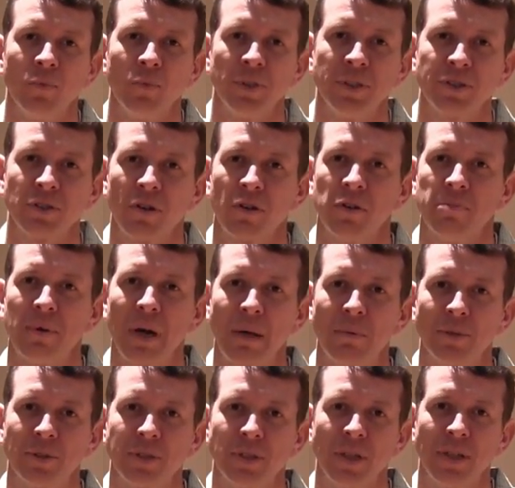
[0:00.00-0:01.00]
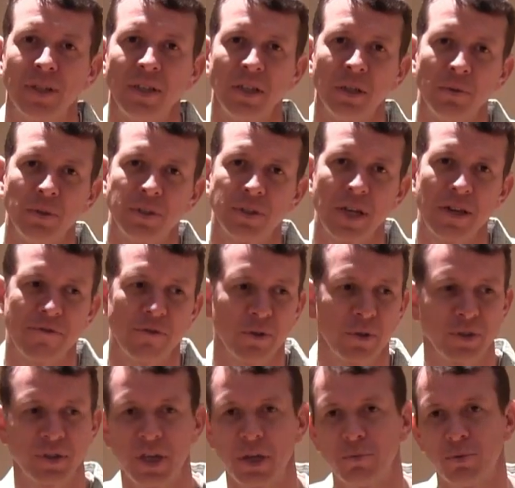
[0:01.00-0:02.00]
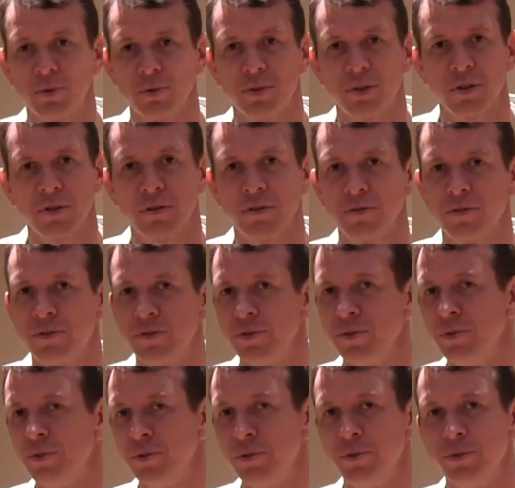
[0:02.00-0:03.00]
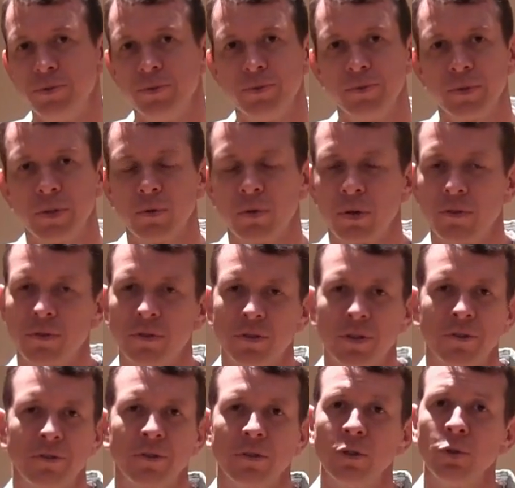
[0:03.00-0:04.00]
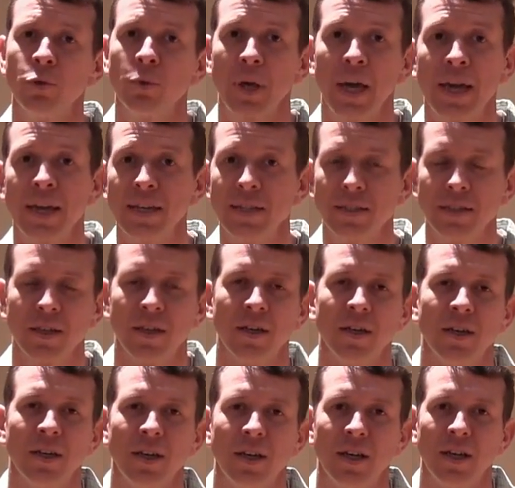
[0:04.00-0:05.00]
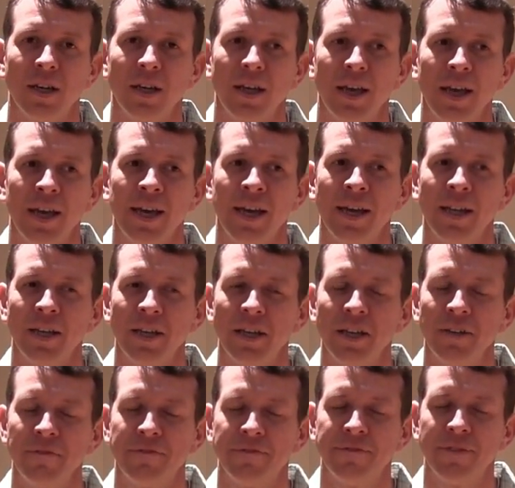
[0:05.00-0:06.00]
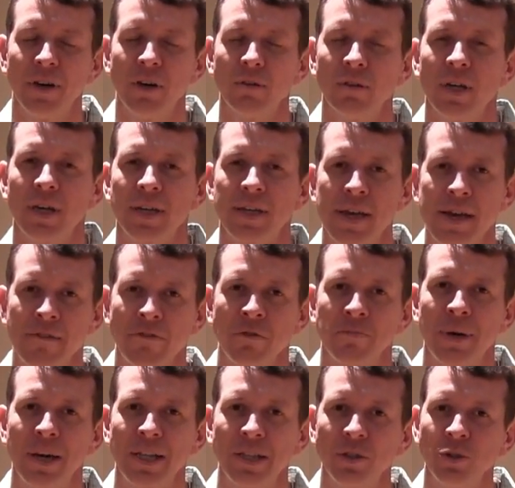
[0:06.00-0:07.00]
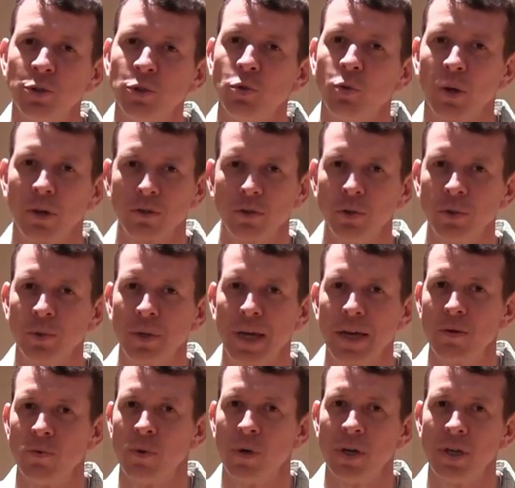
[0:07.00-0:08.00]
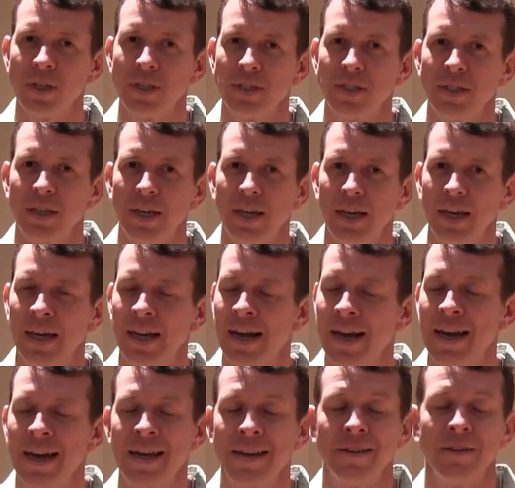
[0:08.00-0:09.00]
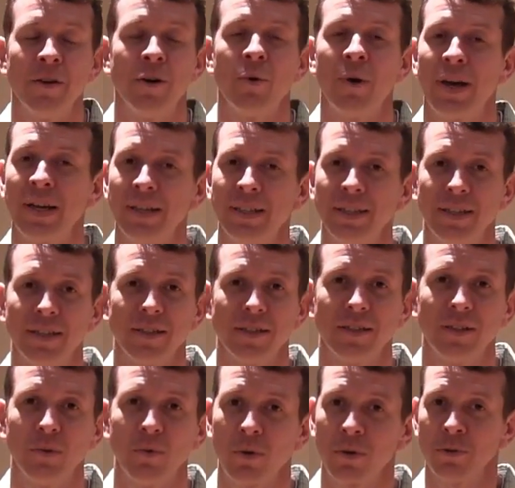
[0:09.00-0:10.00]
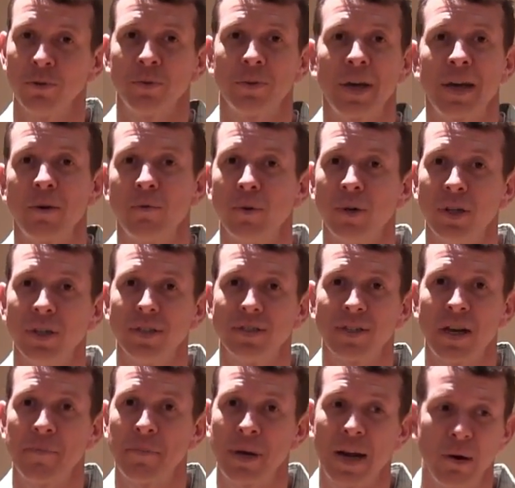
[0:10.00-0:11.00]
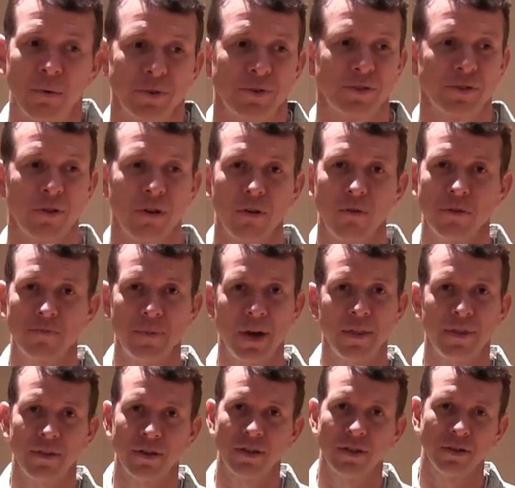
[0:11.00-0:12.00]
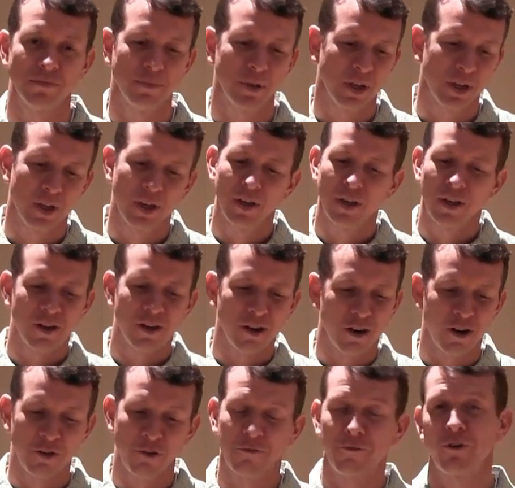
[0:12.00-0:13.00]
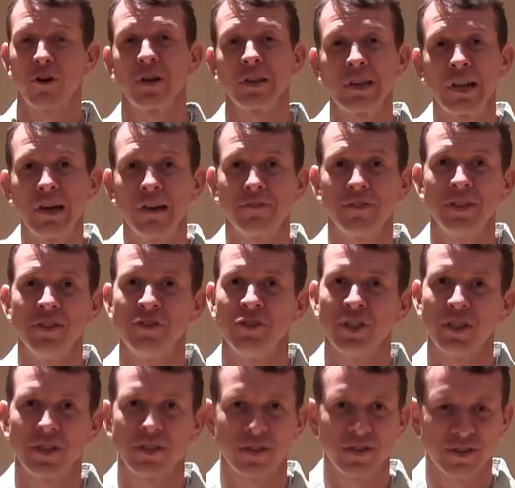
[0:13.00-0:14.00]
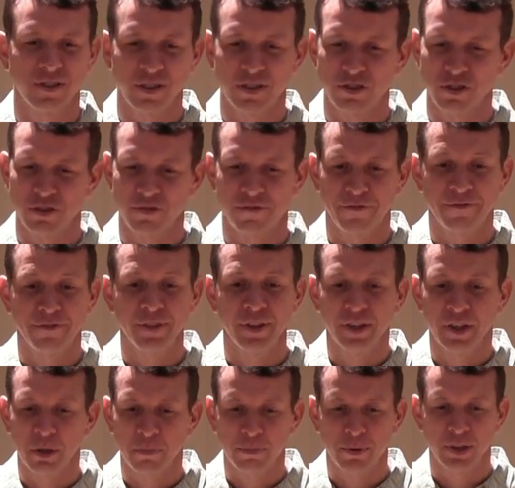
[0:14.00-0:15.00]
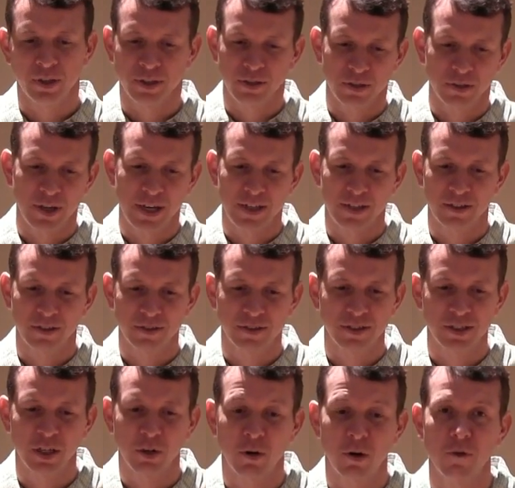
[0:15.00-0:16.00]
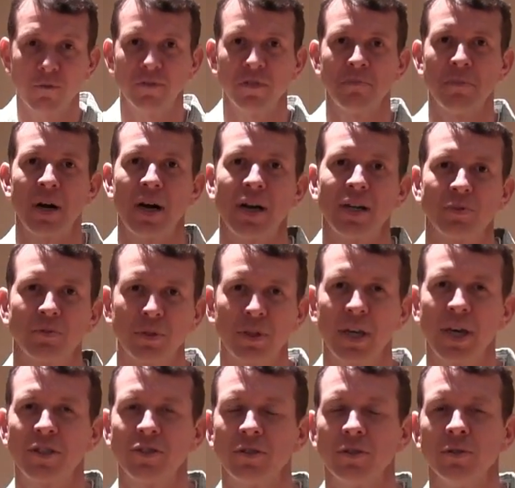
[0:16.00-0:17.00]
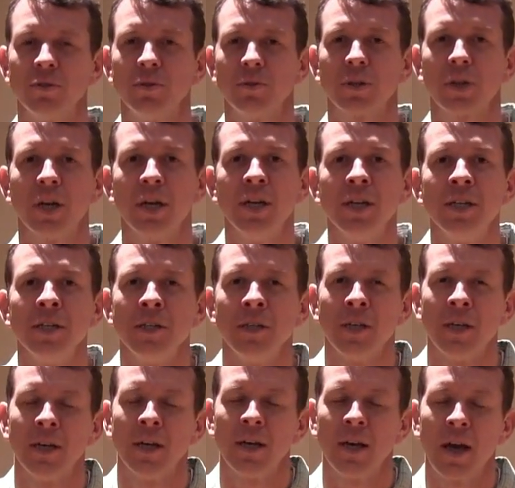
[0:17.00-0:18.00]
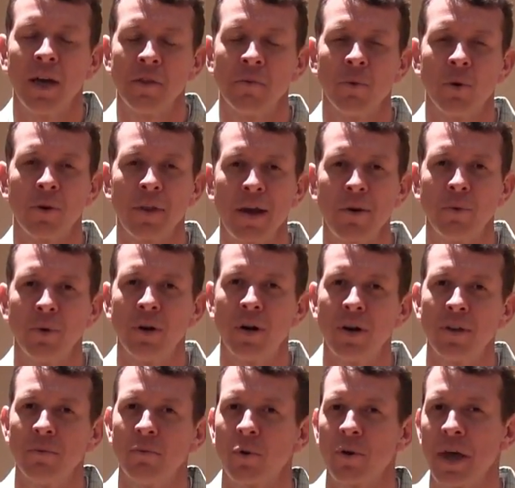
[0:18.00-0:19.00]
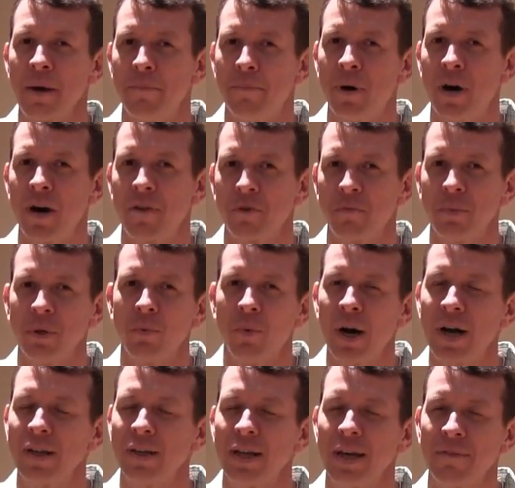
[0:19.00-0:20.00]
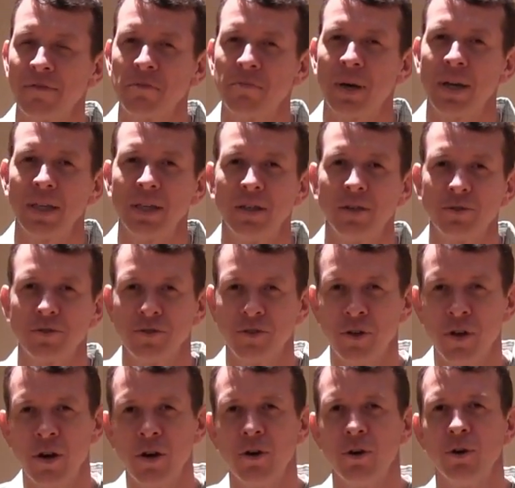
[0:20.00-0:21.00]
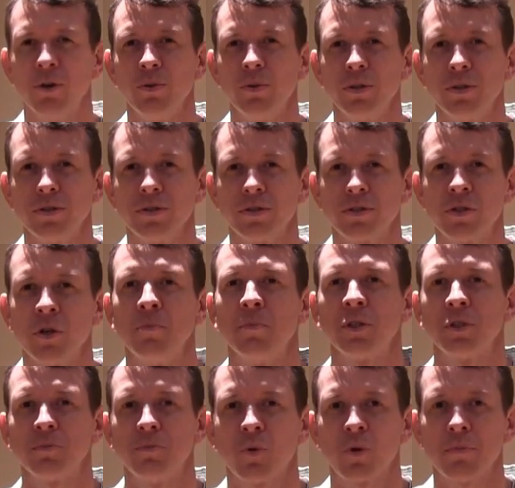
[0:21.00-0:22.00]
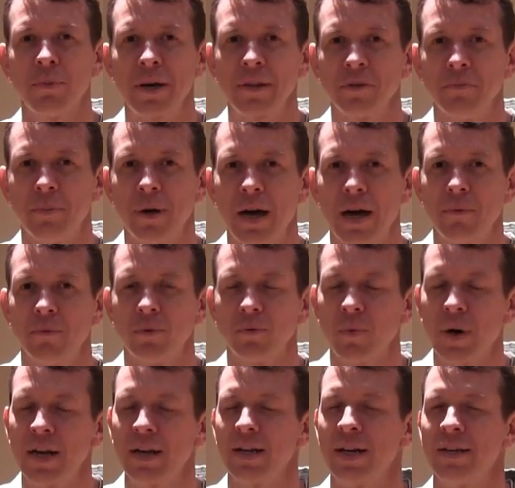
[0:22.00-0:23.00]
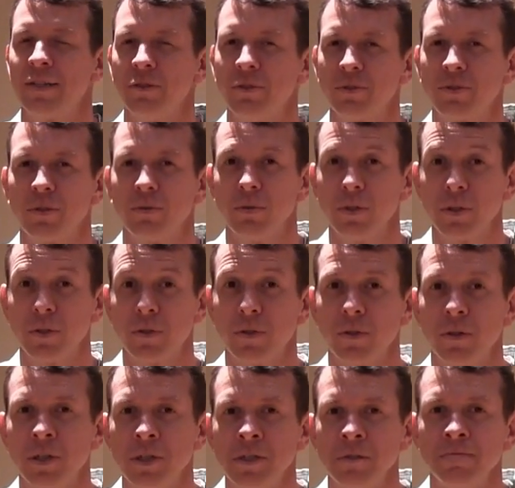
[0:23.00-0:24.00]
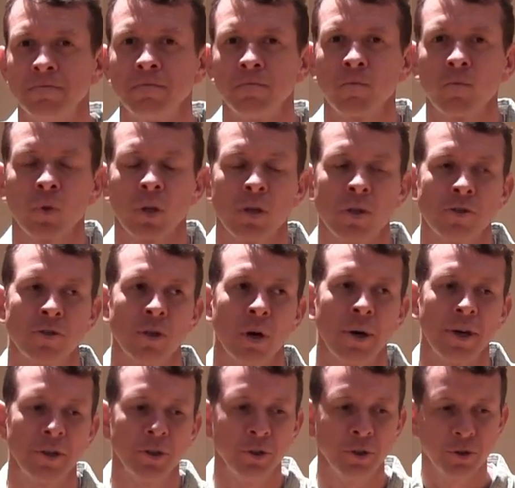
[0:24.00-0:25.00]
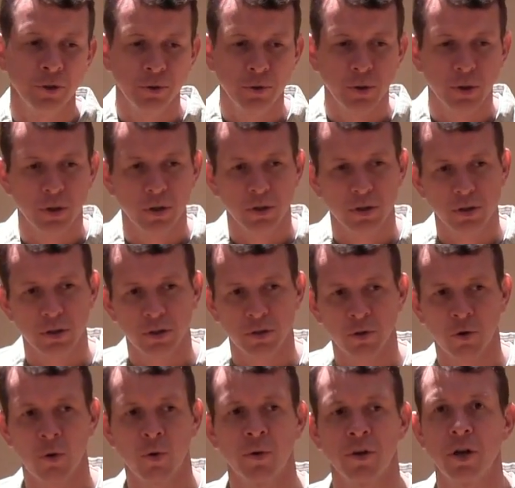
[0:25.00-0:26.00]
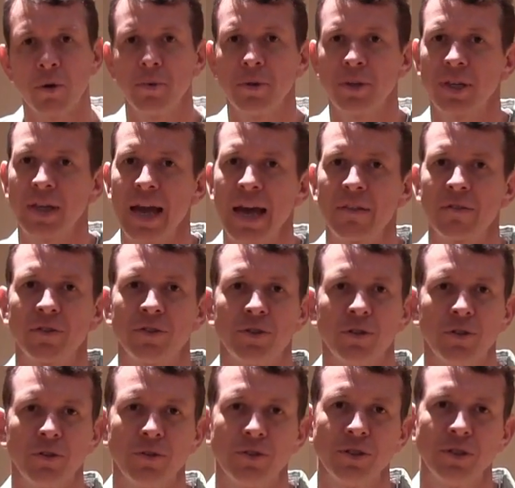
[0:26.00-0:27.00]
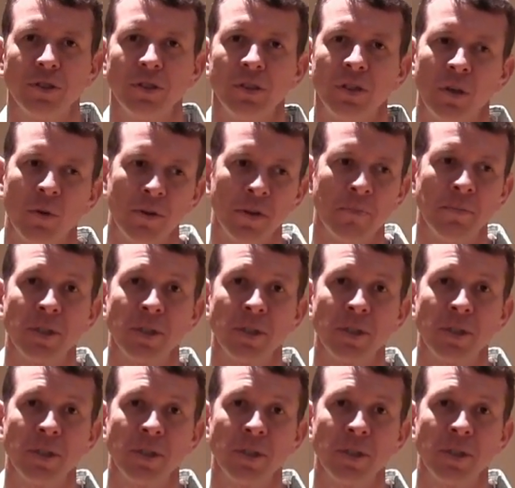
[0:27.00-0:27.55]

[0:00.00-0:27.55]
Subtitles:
We started the Bible study, and he would say, for example, turn to Luke 8, and it felt like everybody knew where Luke 8 was, and I had no idea where Luke 8 was. I mean, I would start with my thumb on the front left in Genesis and just flip until I could, hopefully my eyes would catch Luke. And the more that went on, the more that bothered me. Why did everybody else know so much more about the Bible, and why did I know so little? So I knew, growing up in the Catholic Church, in the